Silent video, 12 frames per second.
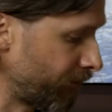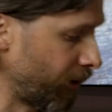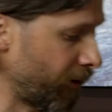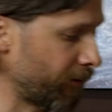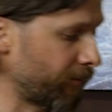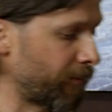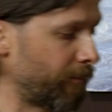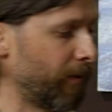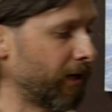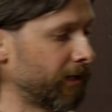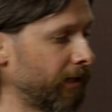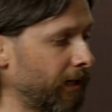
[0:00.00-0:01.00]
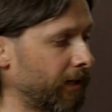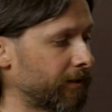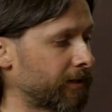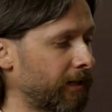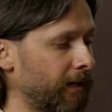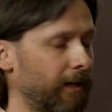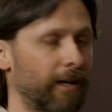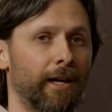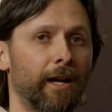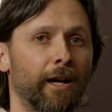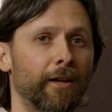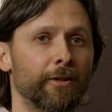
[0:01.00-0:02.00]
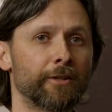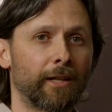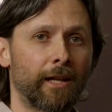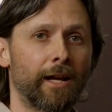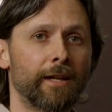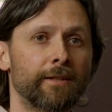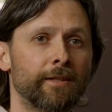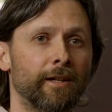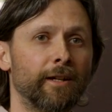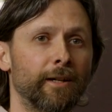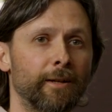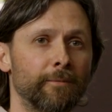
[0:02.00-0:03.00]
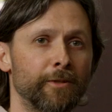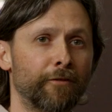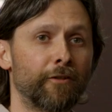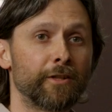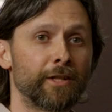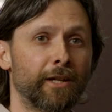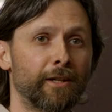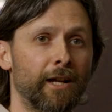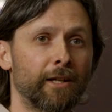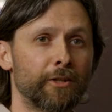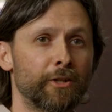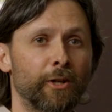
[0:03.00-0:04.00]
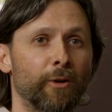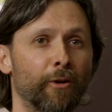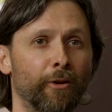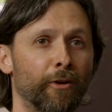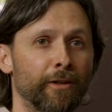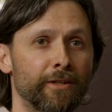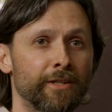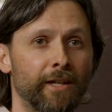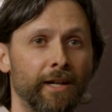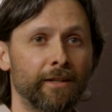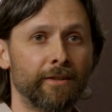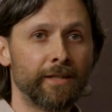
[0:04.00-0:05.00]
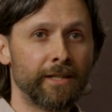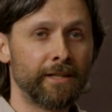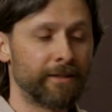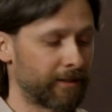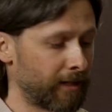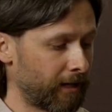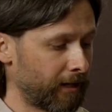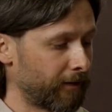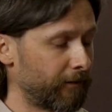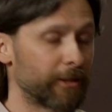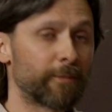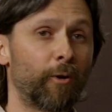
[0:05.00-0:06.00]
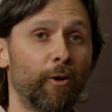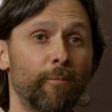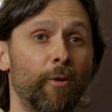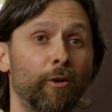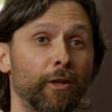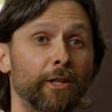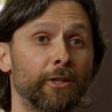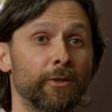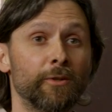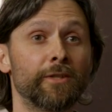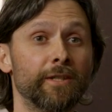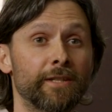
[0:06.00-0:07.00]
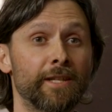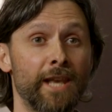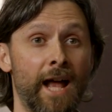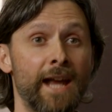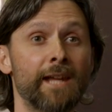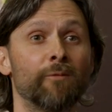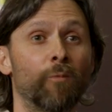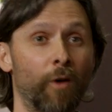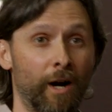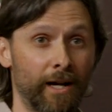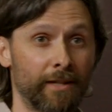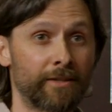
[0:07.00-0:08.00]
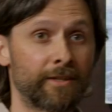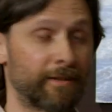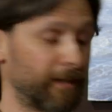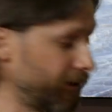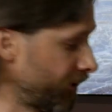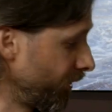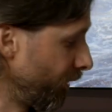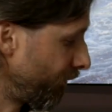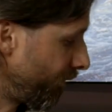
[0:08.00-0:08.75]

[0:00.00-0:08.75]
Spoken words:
bulb, but yet there's a lot different technology going on inside of these. This bulb only uses 9 watts, and so if